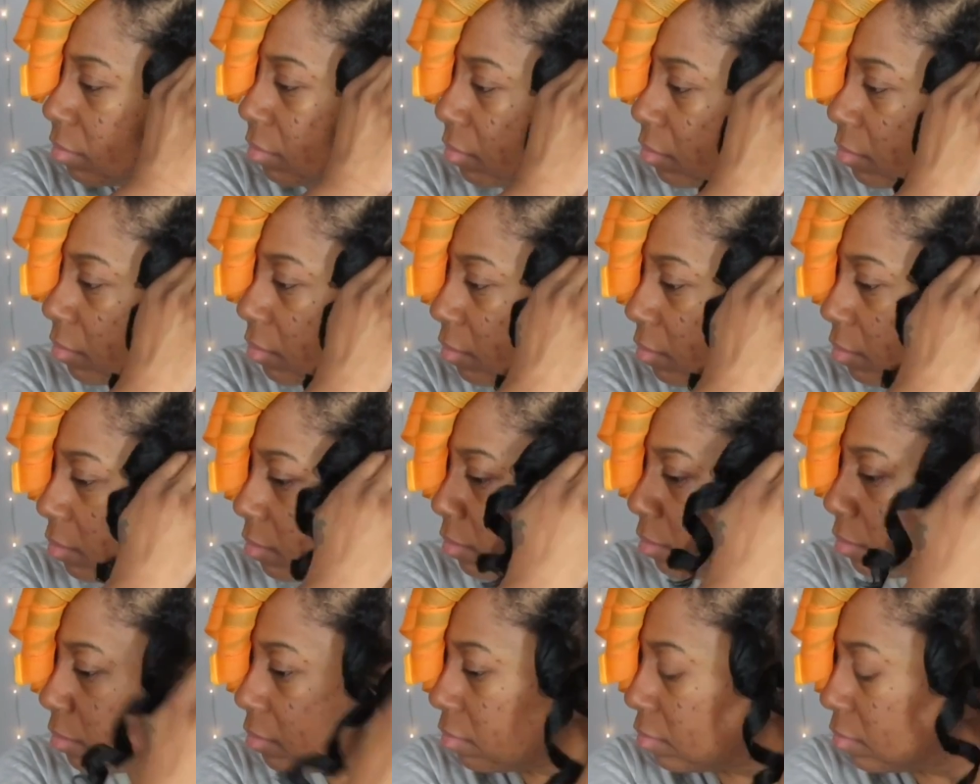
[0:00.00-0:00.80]

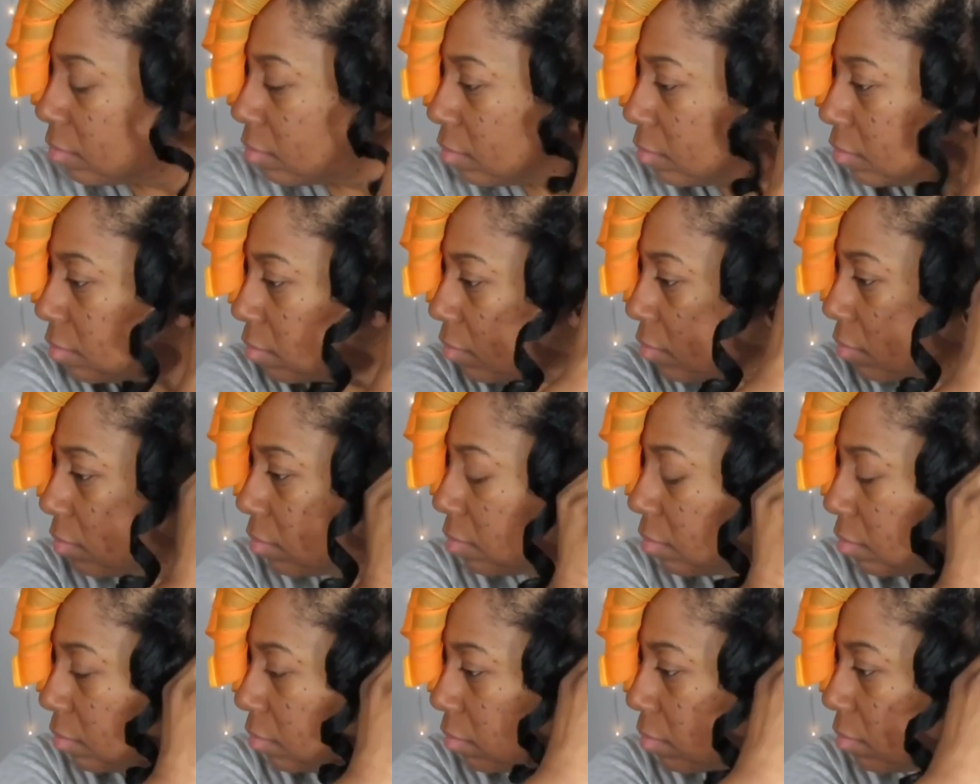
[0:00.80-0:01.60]

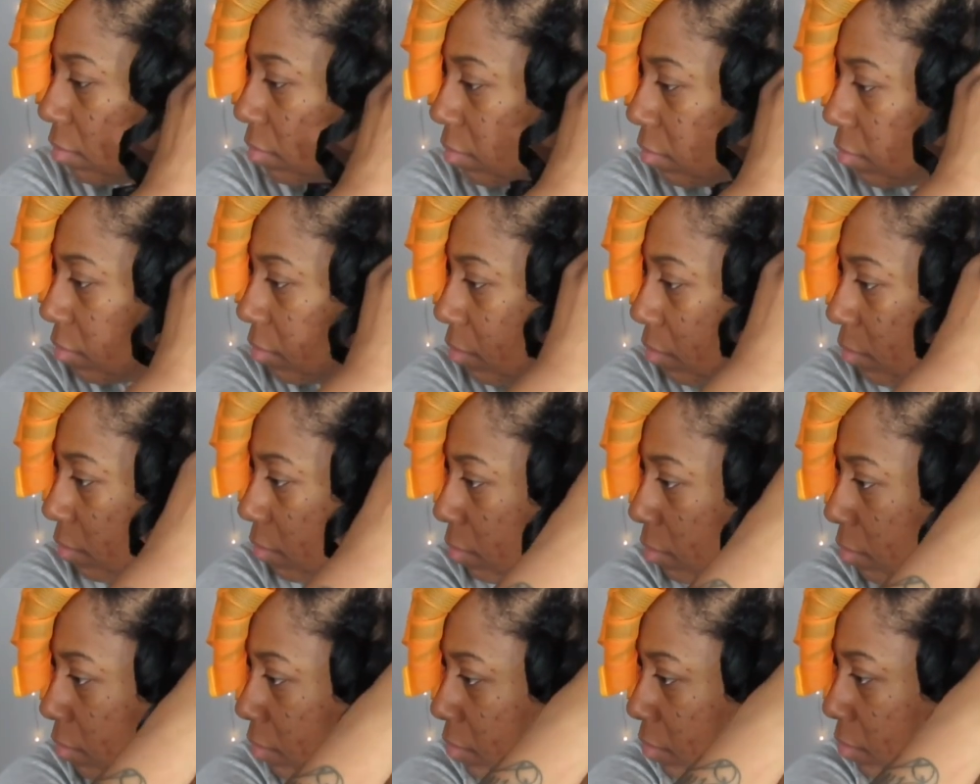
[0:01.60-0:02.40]

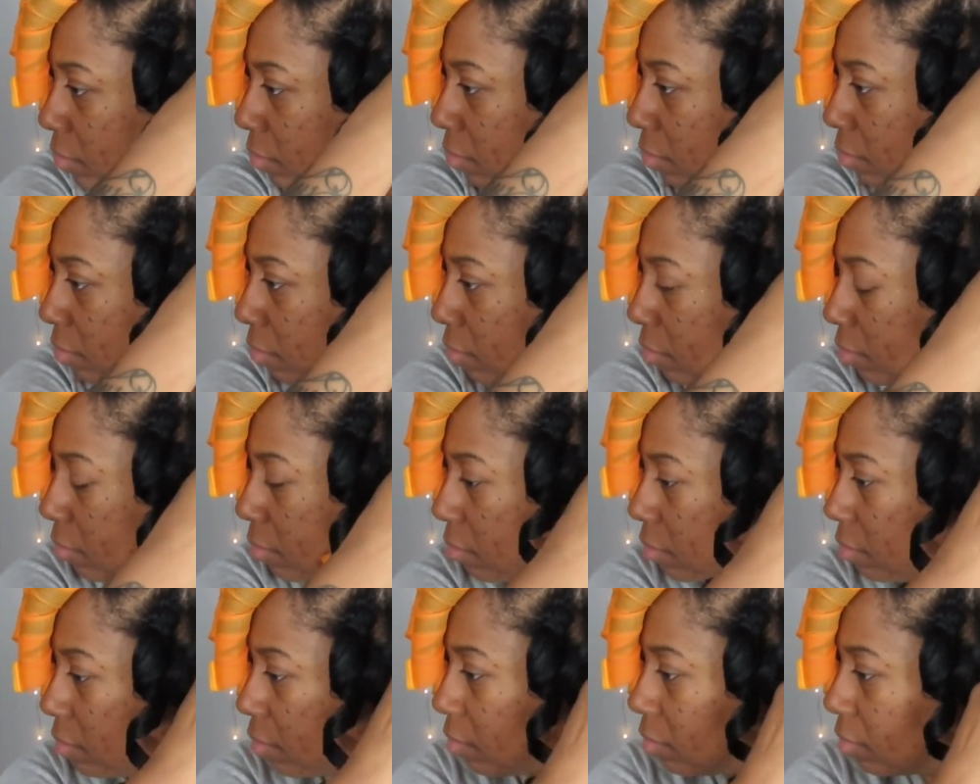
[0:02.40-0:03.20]

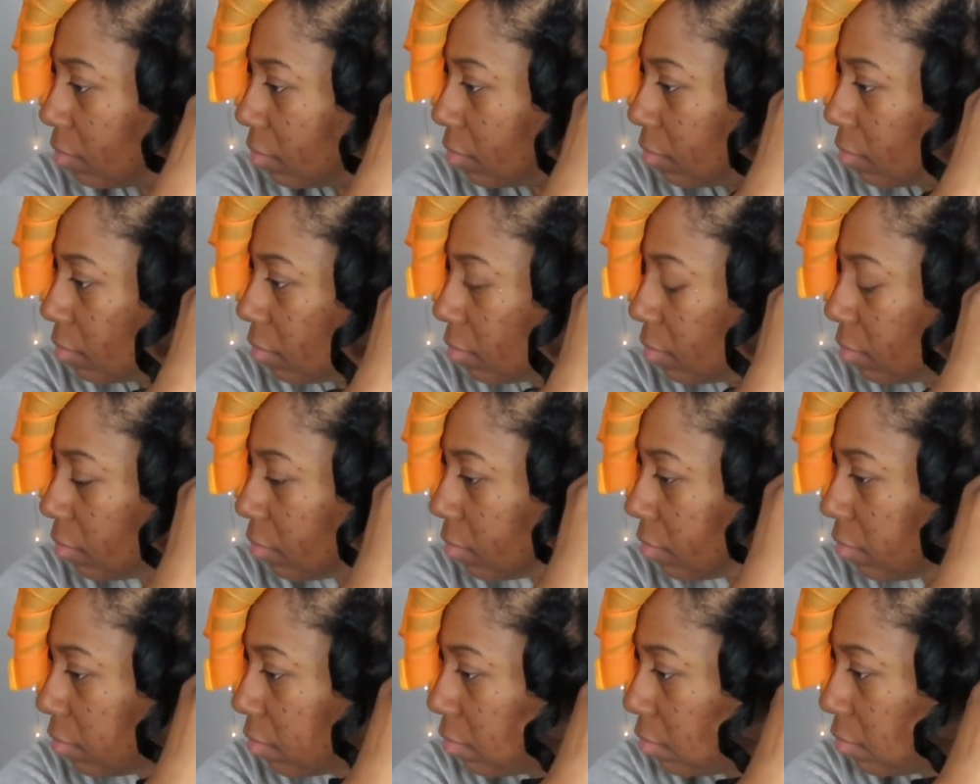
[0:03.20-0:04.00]

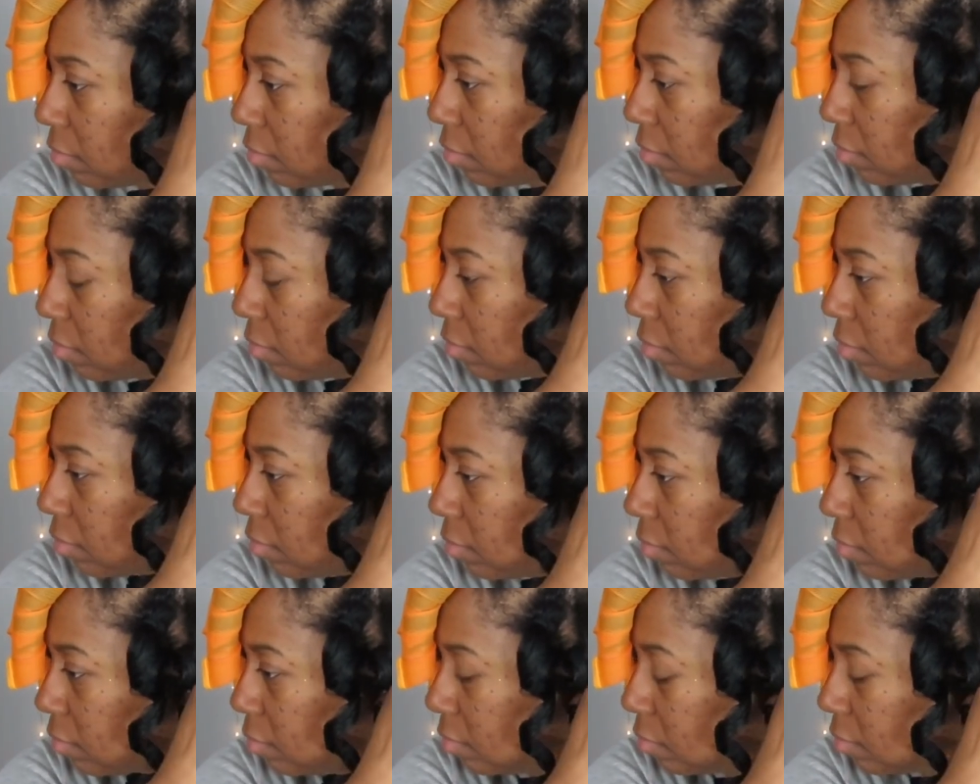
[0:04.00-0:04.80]

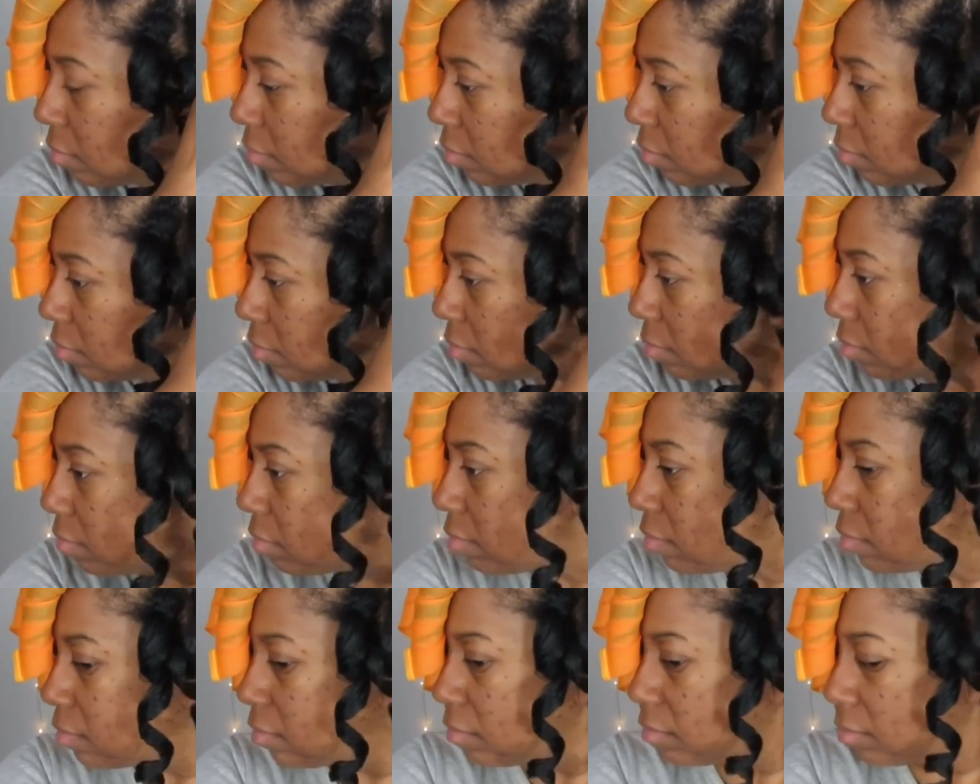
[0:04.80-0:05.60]

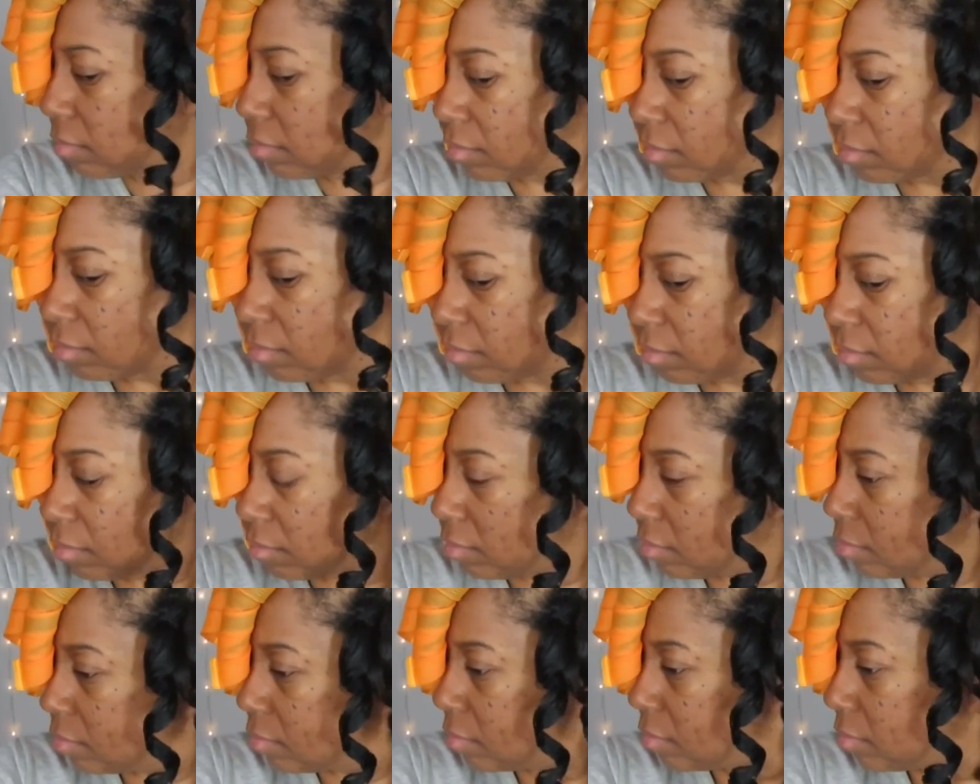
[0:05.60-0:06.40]

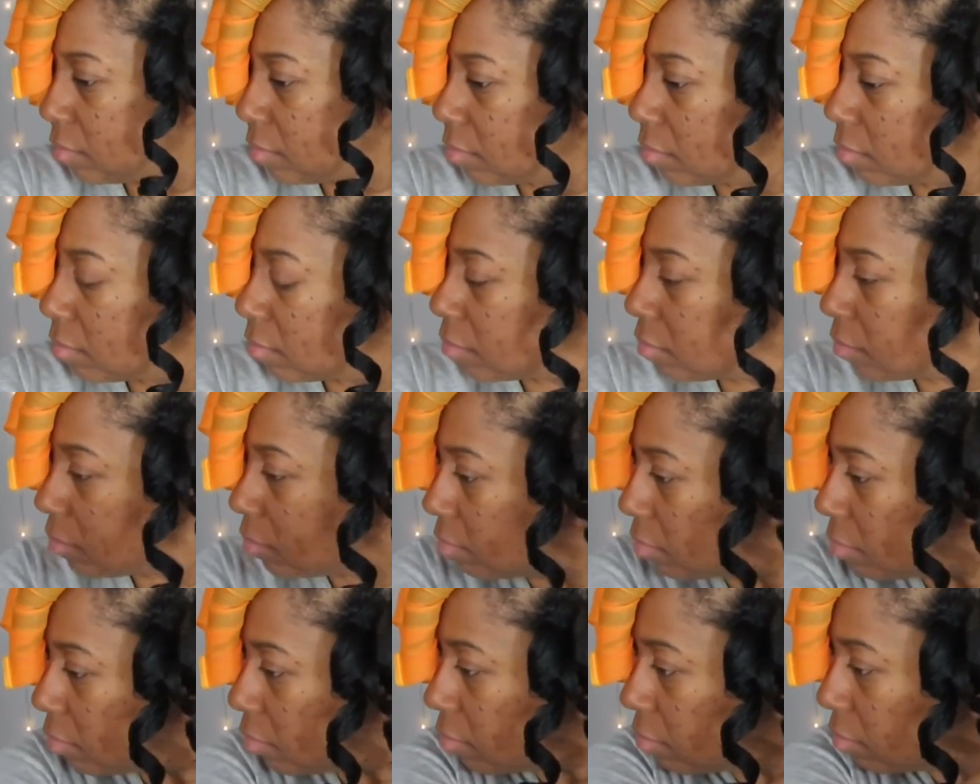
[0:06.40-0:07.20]

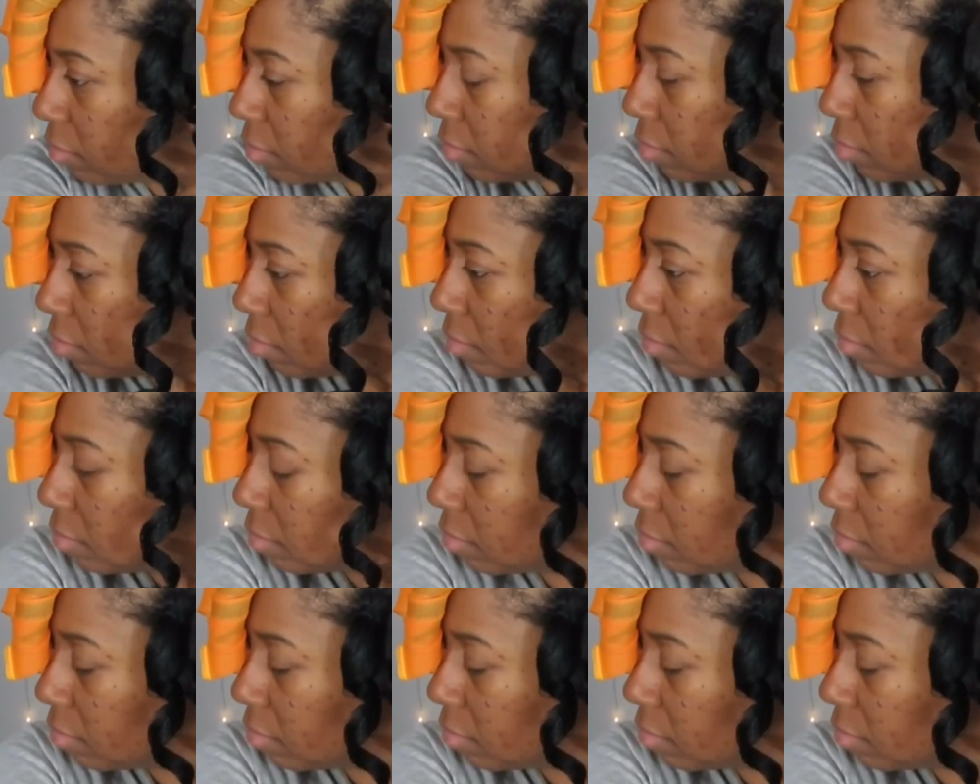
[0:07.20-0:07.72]
[no speech]